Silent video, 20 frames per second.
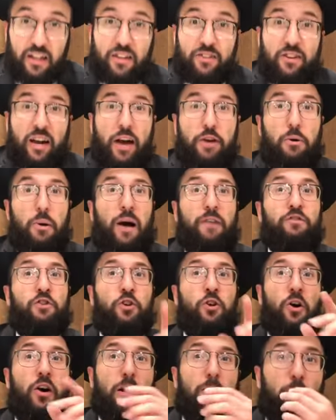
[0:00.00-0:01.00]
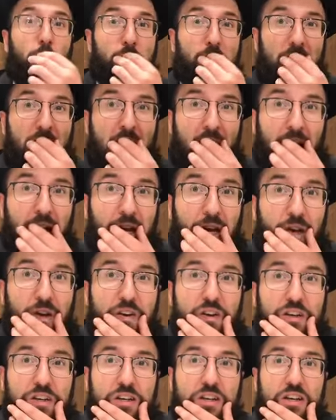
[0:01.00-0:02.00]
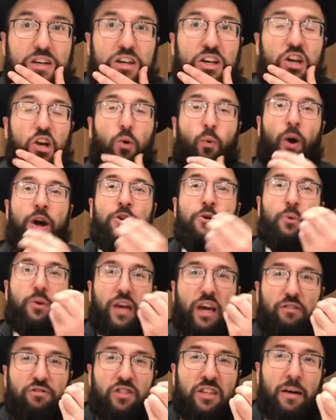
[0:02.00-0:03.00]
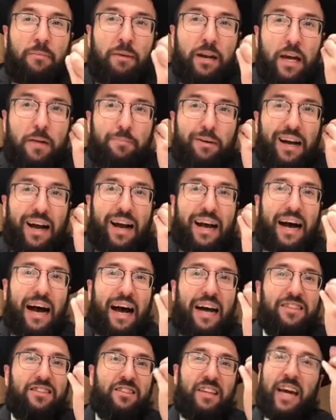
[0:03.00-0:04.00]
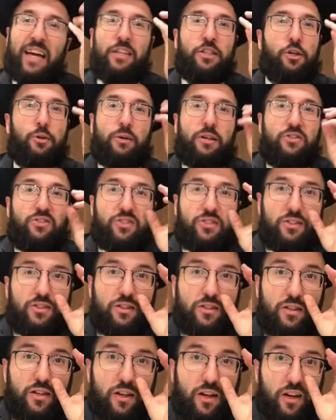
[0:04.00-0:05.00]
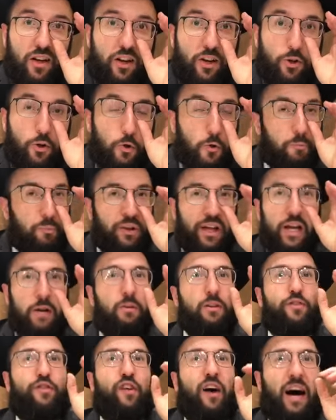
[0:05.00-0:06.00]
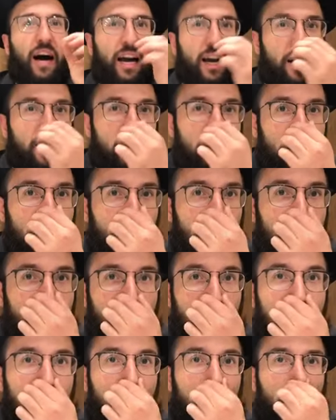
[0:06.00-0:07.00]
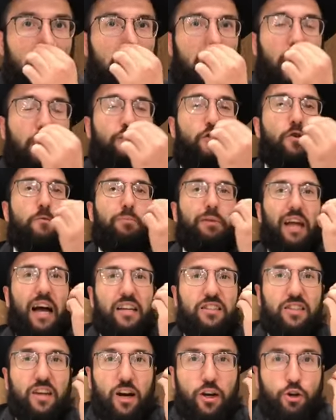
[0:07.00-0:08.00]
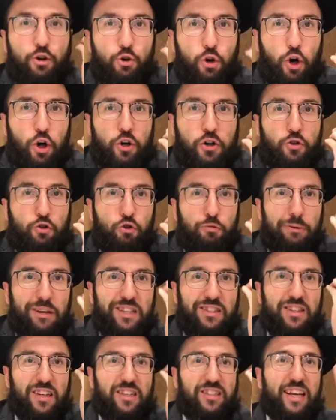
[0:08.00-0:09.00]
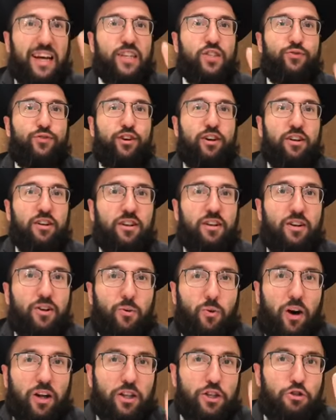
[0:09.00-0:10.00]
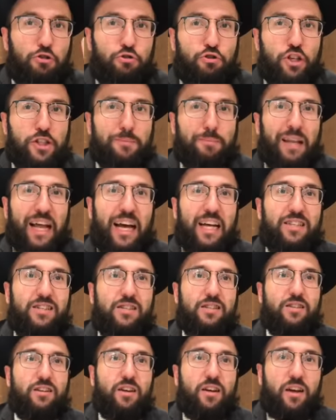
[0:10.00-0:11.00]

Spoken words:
Now you have to know, Rabotai, when you give somebody a bracha, it's dangerous. You're playing with fire. If you bless a crook to be successful, what did you just bless?